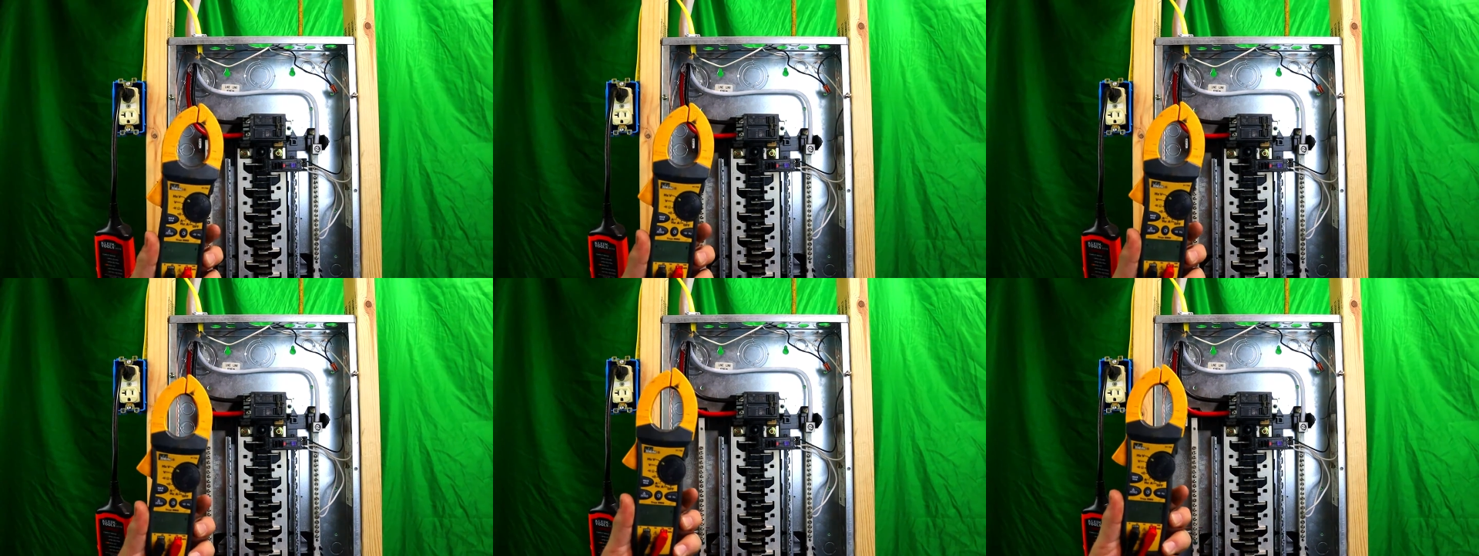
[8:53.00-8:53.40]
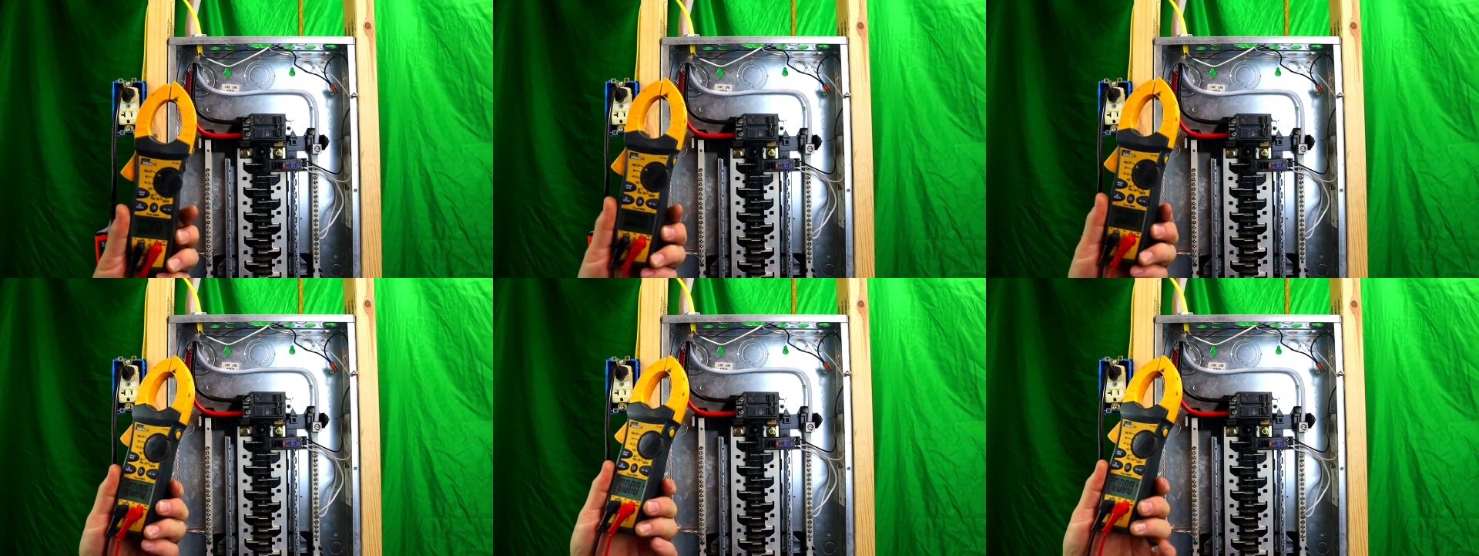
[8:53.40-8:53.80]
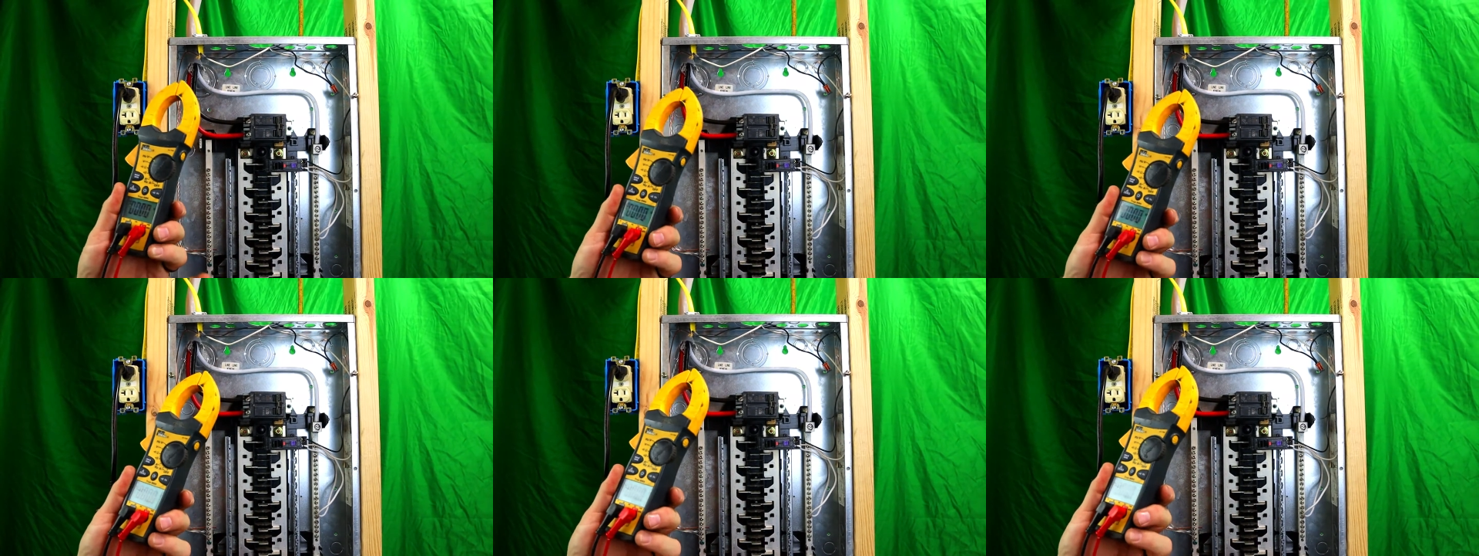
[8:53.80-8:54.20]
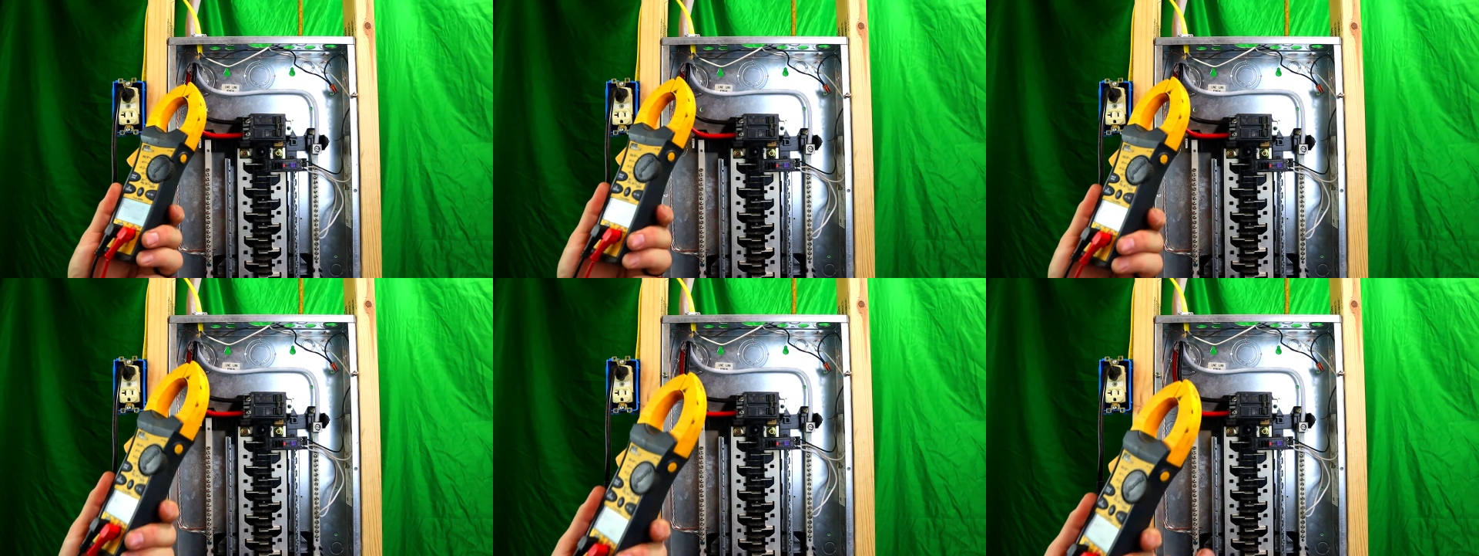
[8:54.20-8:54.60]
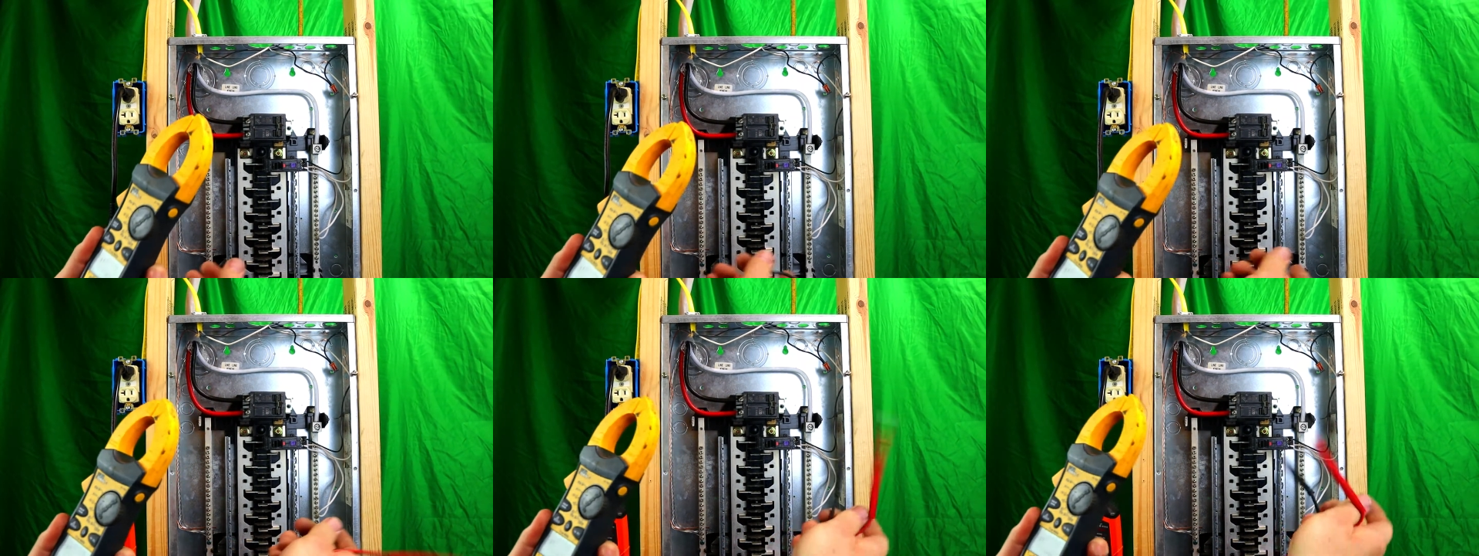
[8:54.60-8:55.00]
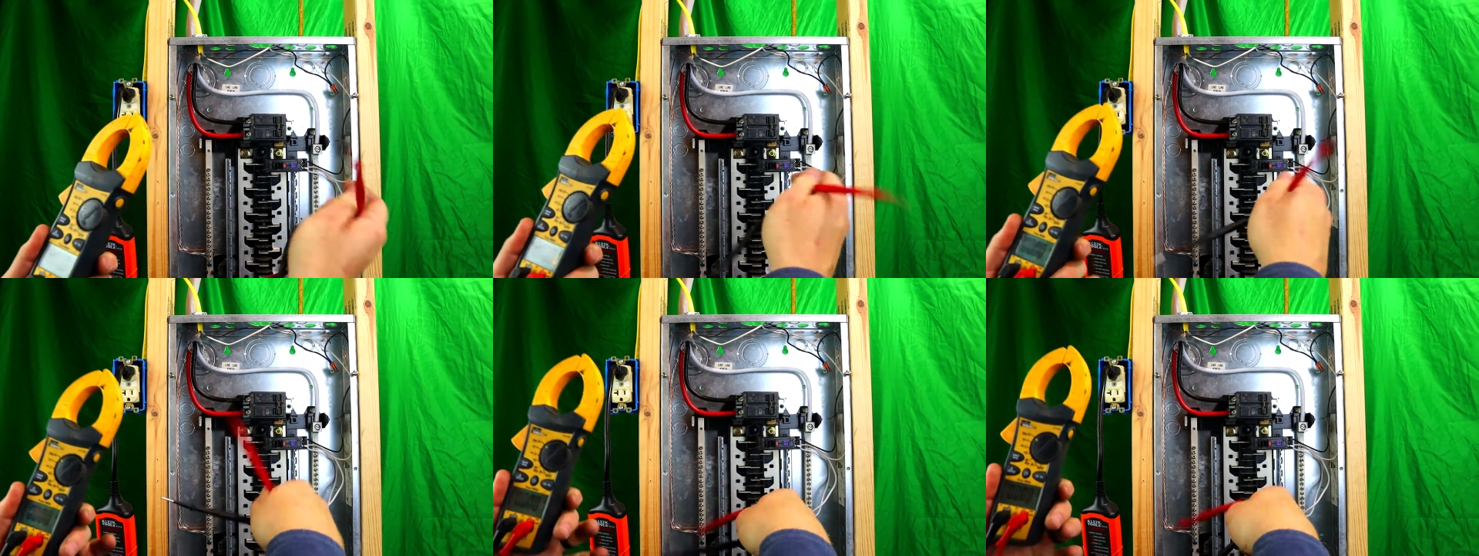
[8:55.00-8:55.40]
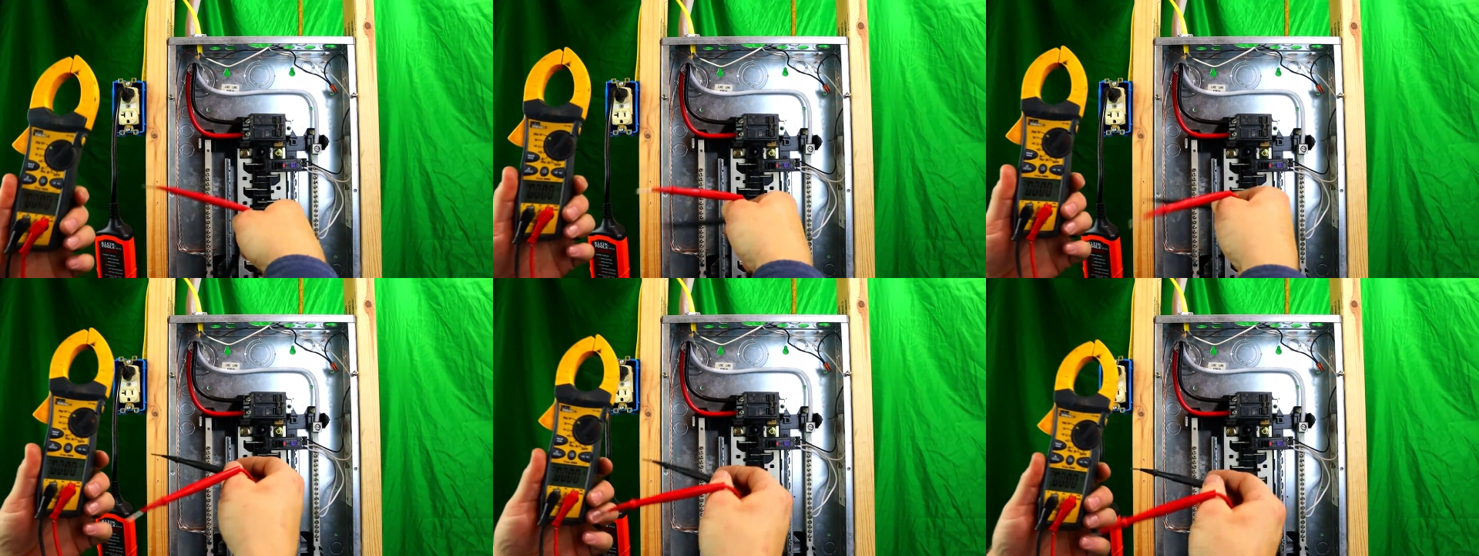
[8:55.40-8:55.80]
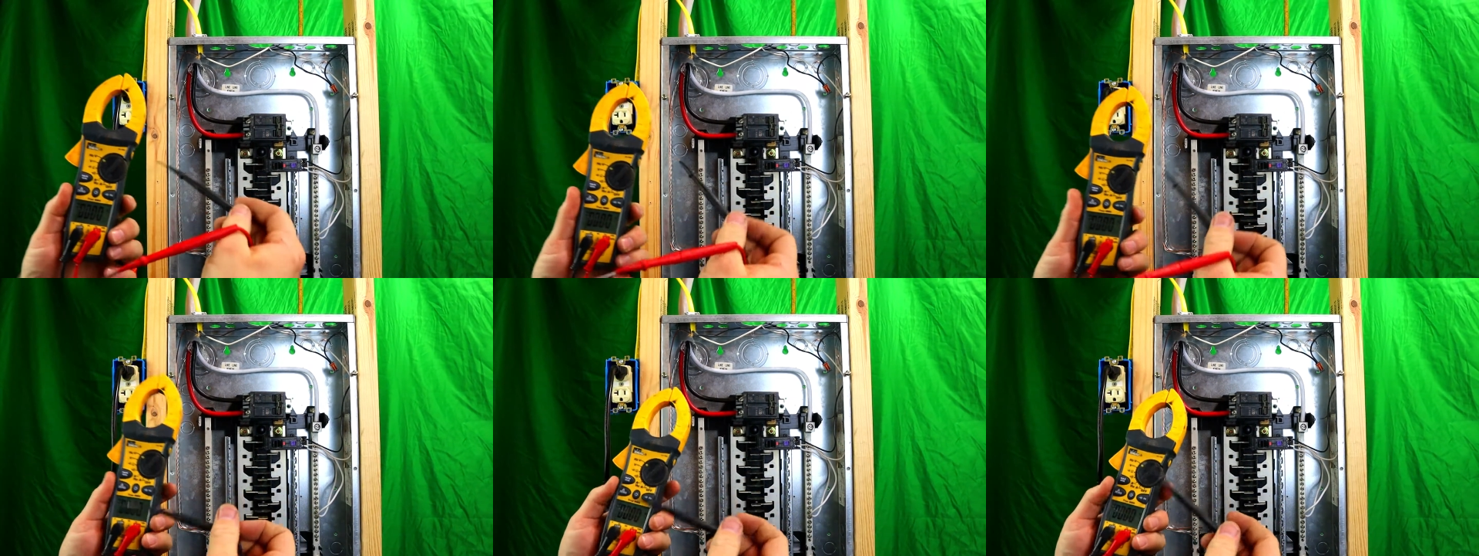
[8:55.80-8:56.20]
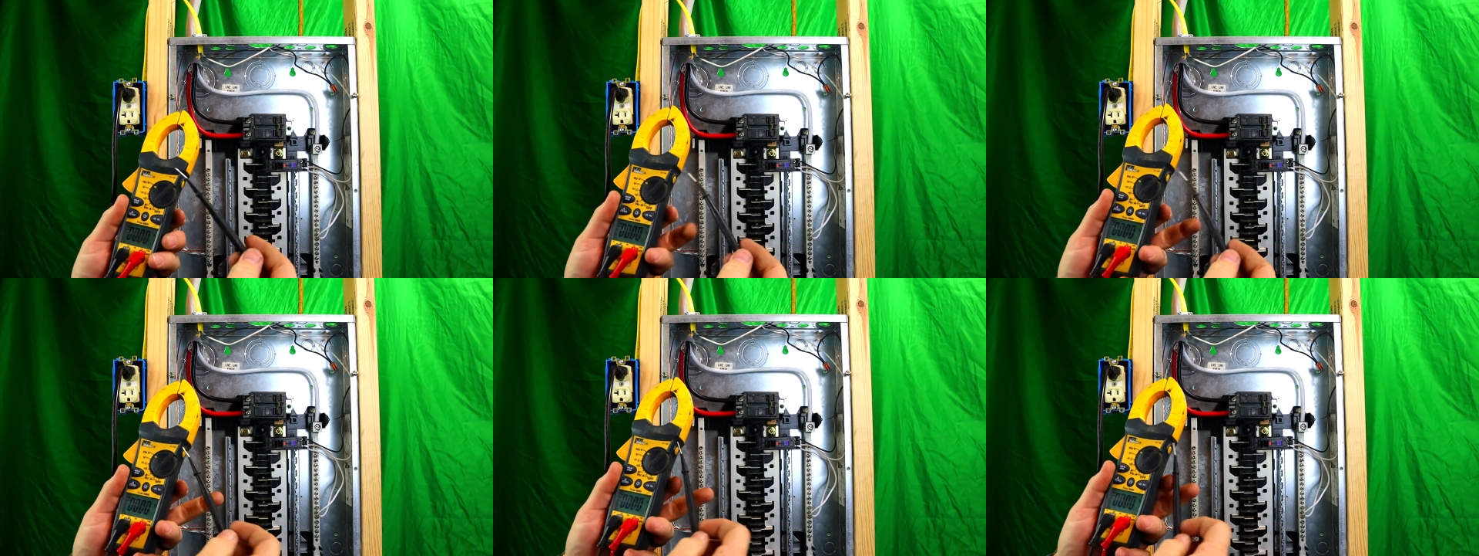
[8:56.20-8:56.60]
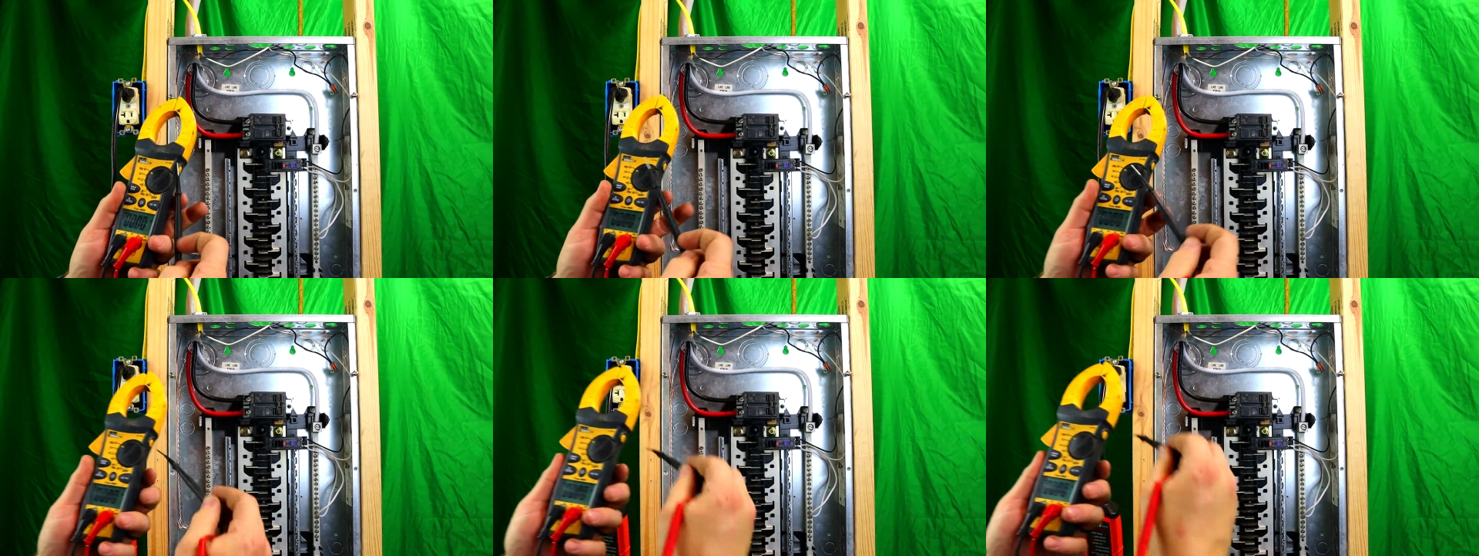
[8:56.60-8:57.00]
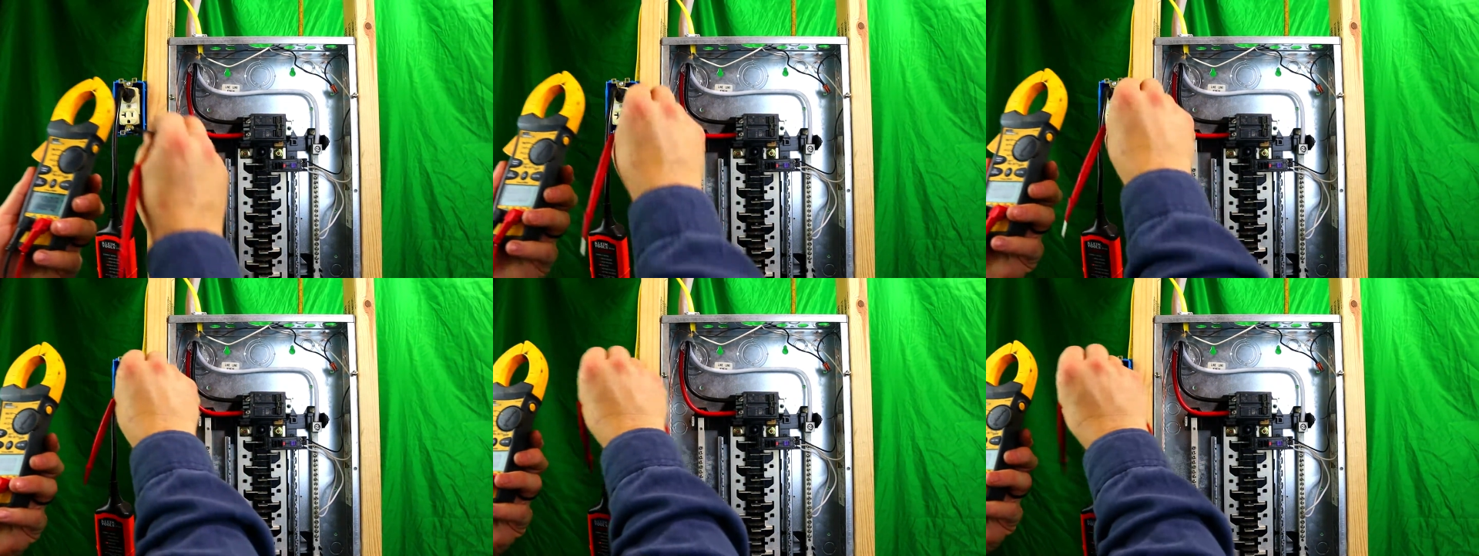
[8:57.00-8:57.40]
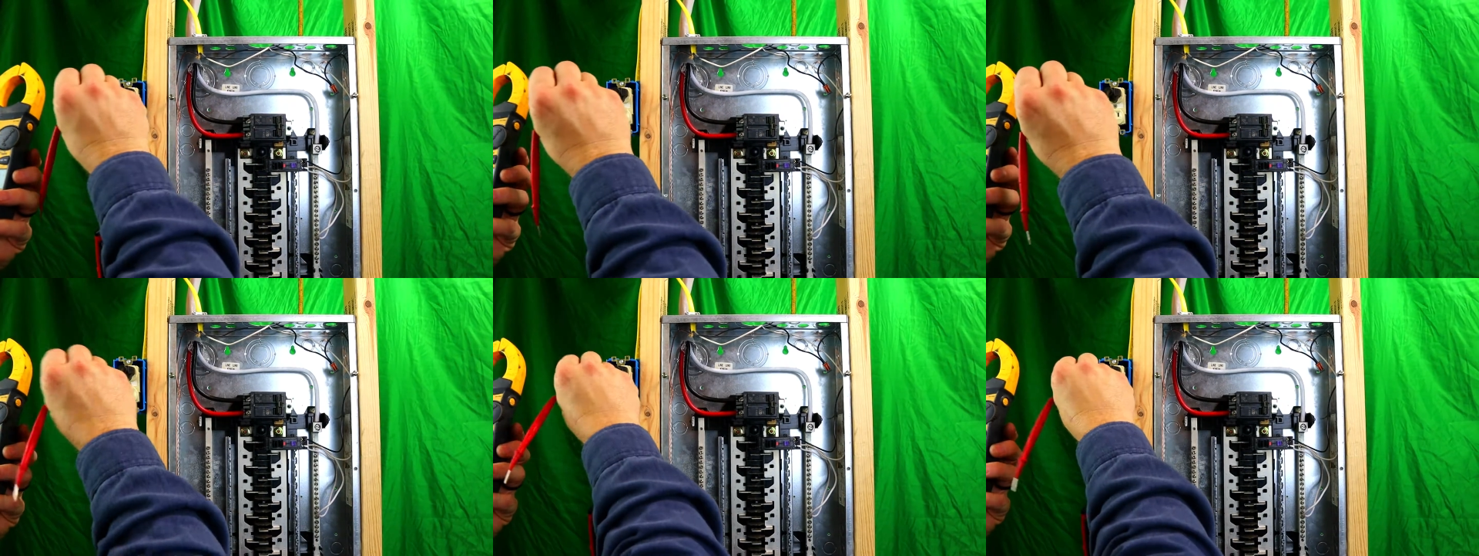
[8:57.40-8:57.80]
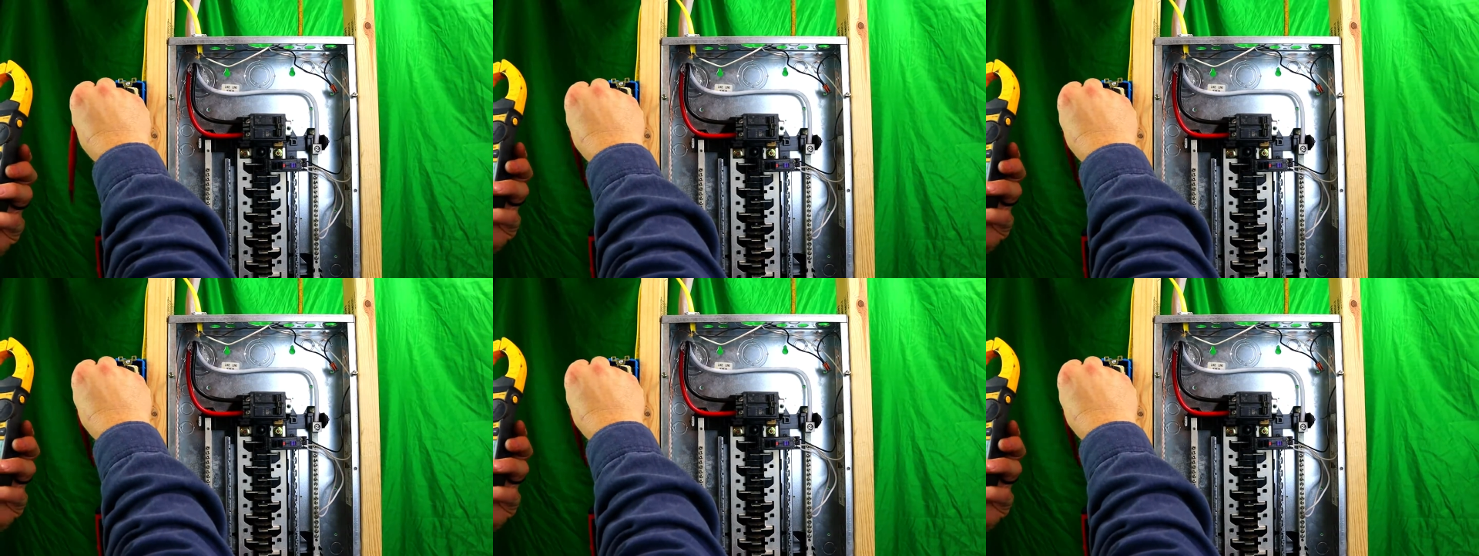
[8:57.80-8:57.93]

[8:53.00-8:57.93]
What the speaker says: No face is visible, so there are no lips to read.